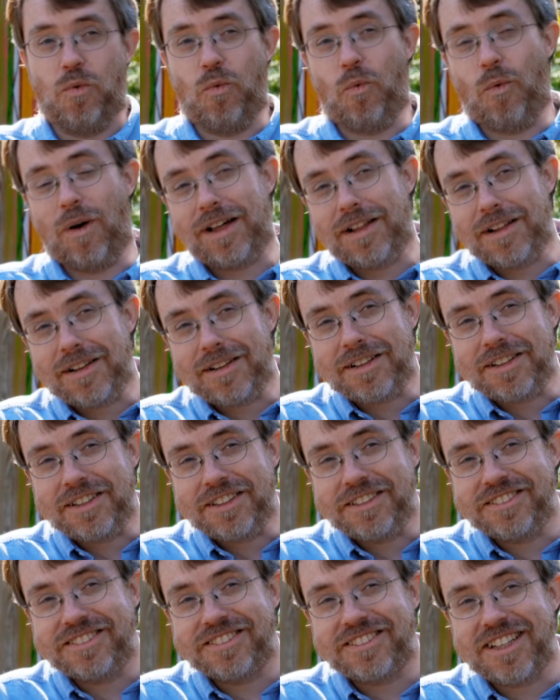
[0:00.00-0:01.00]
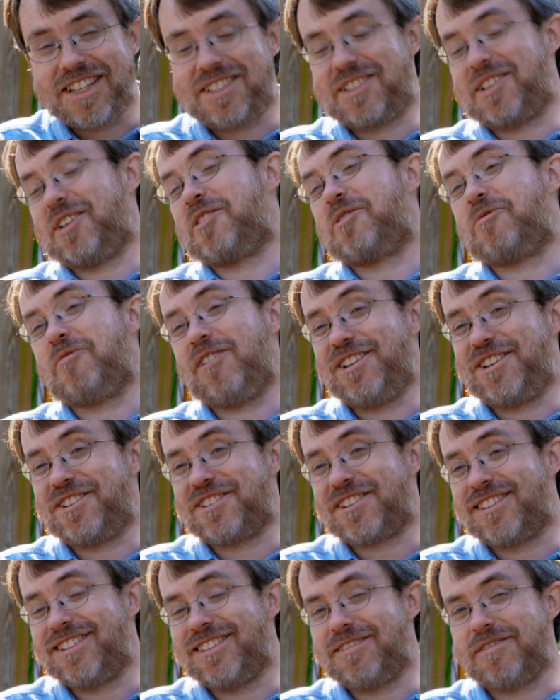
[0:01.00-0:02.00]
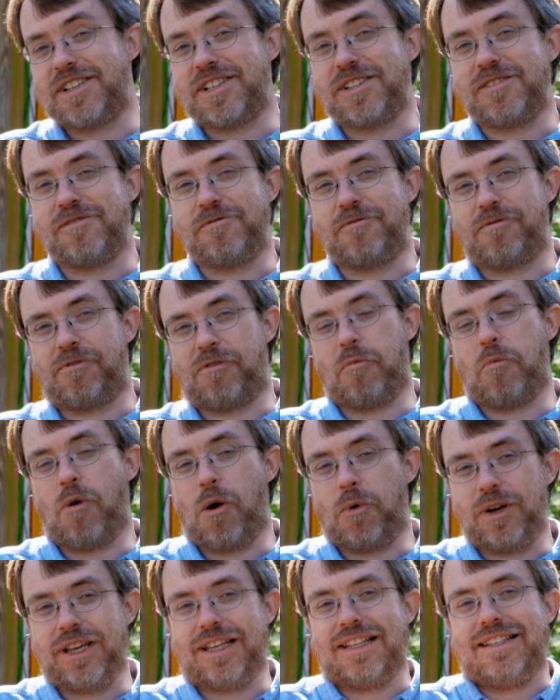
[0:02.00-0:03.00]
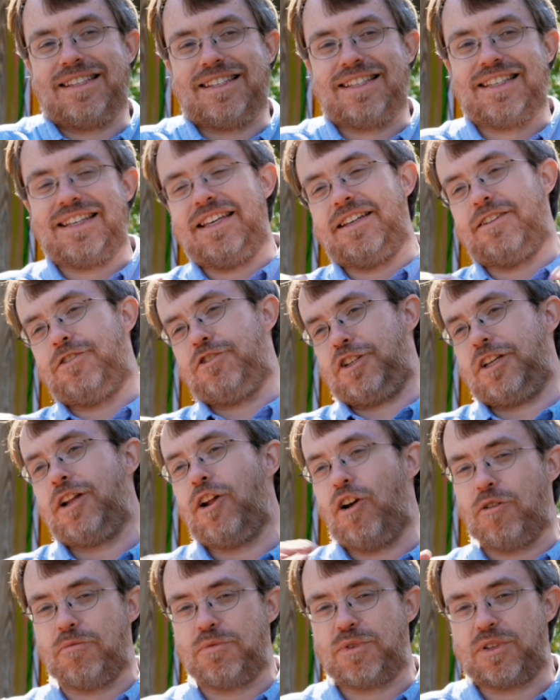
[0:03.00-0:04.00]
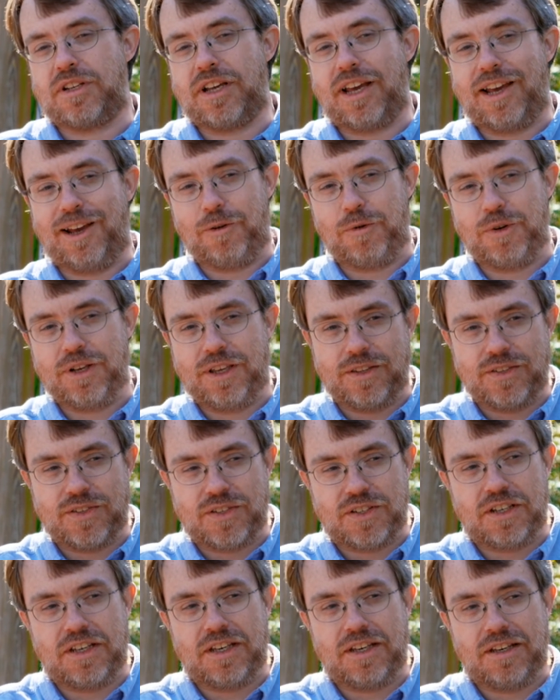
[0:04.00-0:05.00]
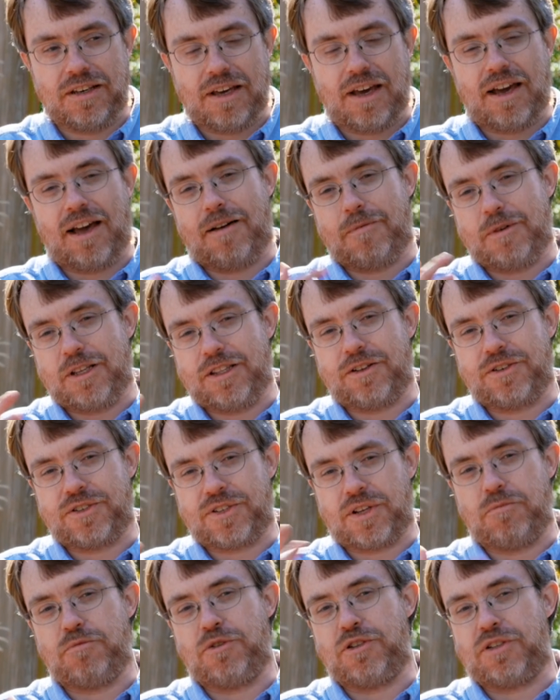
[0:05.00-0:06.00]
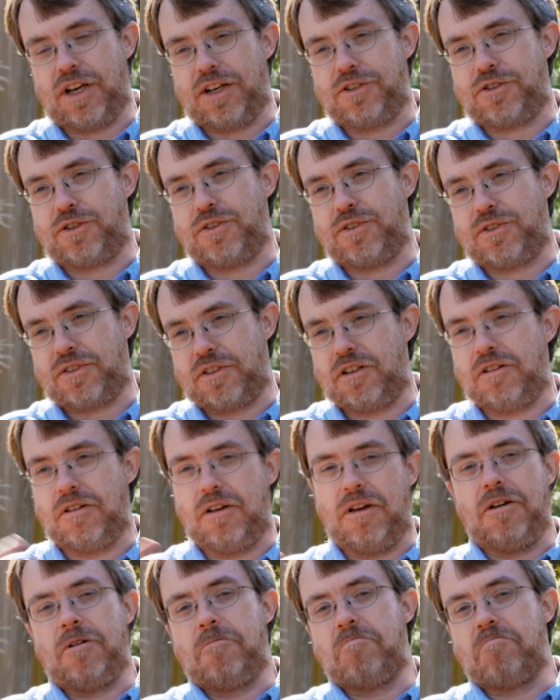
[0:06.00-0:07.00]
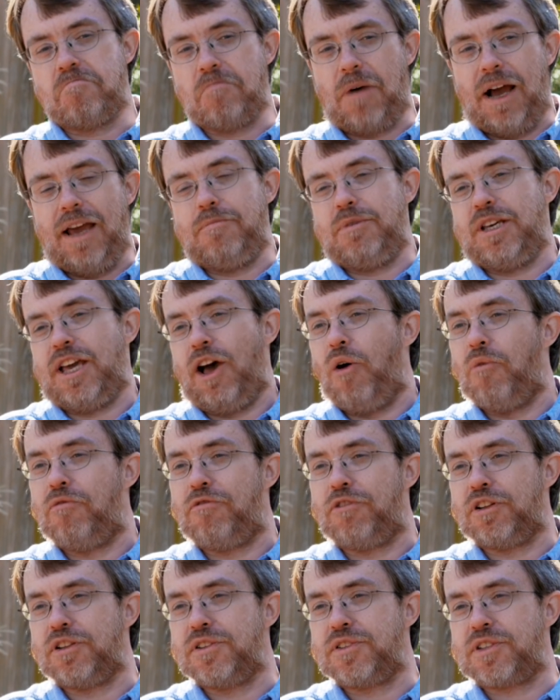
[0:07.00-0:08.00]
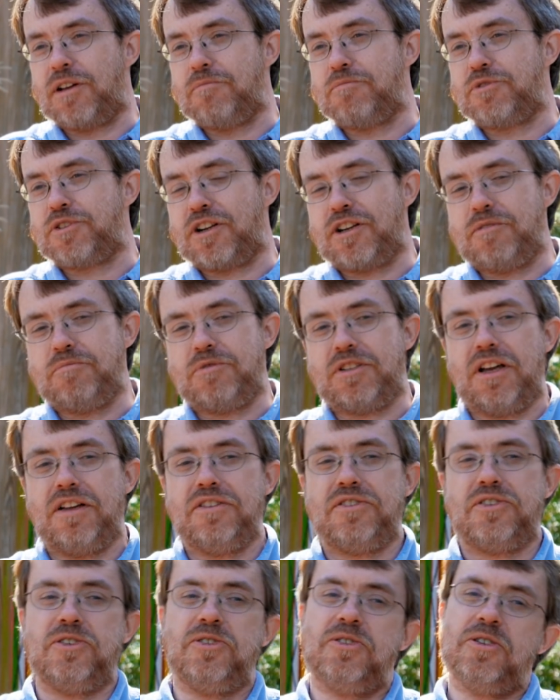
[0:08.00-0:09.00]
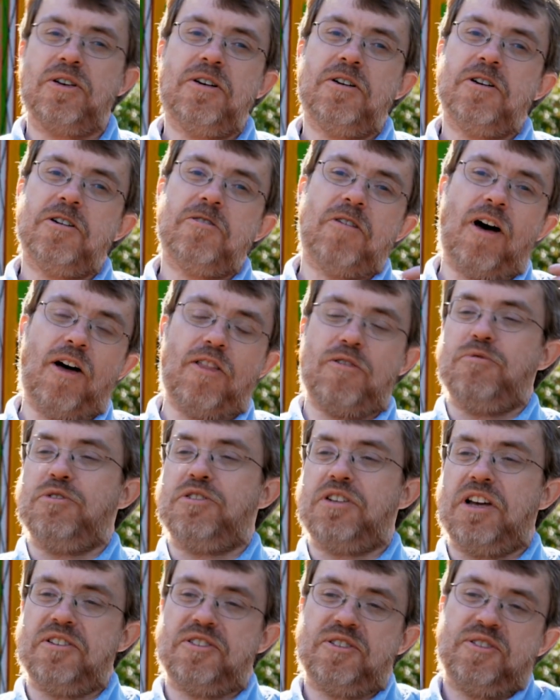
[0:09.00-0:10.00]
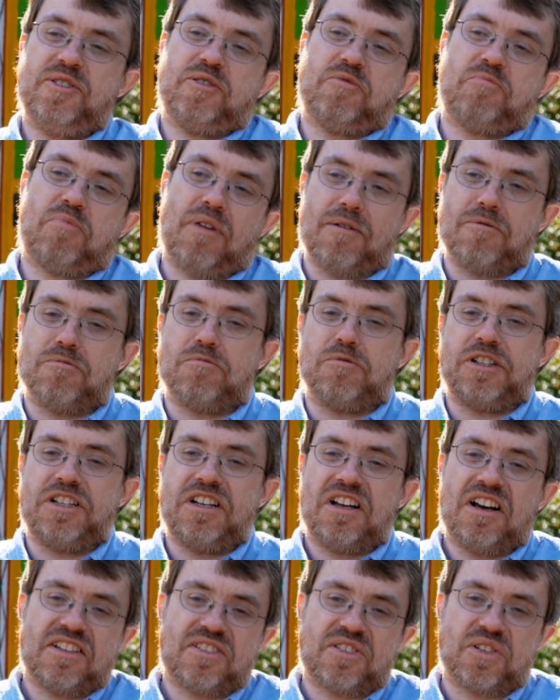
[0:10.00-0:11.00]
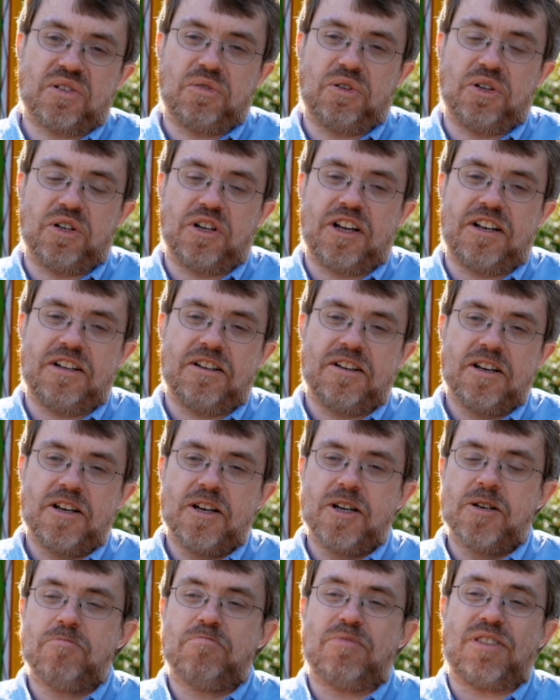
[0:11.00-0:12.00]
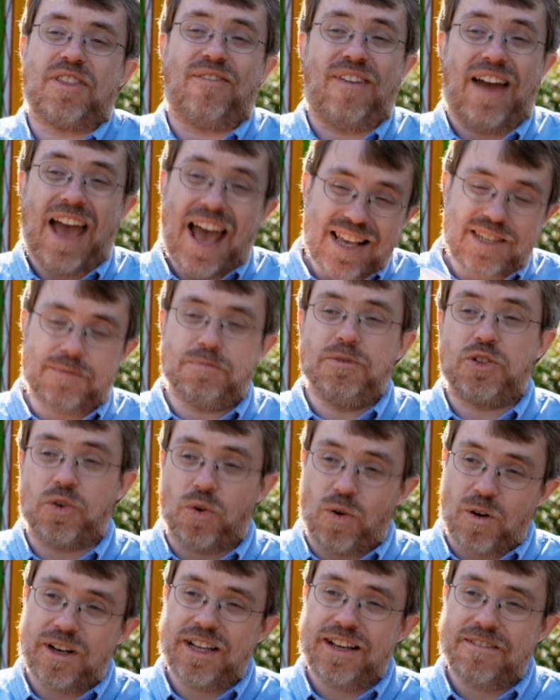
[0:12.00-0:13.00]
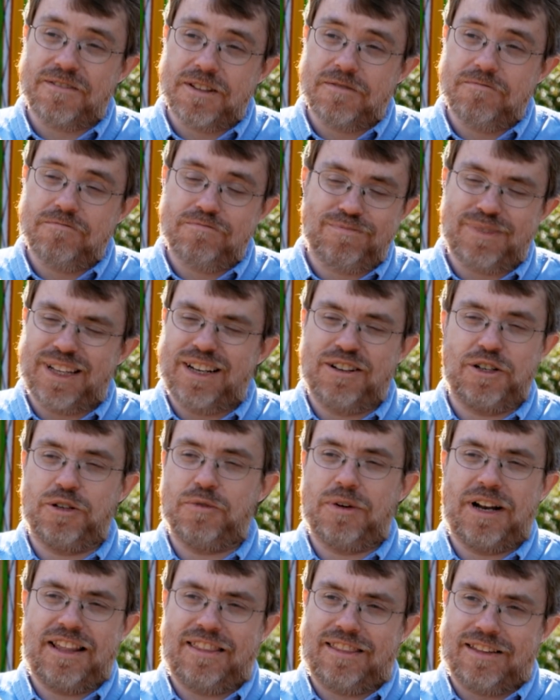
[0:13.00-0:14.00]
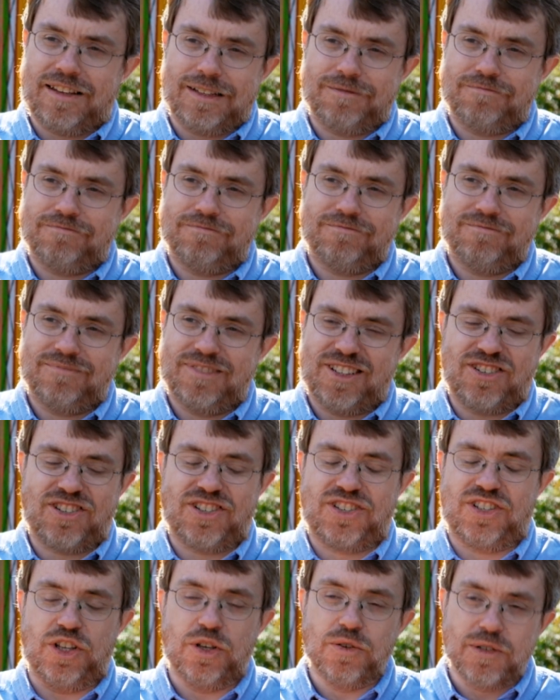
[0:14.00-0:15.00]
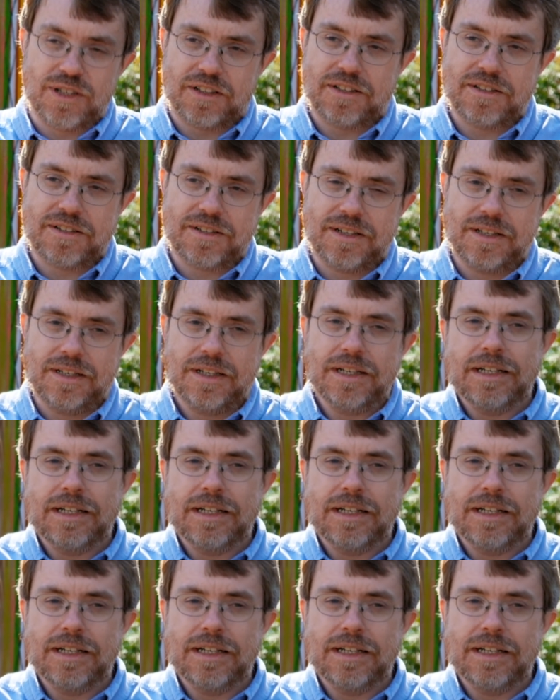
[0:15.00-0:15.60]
Well, that's a good question. I mean, from what we can see in genomes today, we can see, yeah, I mean, there's some mutations that might be helpful in some circumstances. Other mutations are probably not so good. But the vast majority of them, they don't do anything. They're just useless.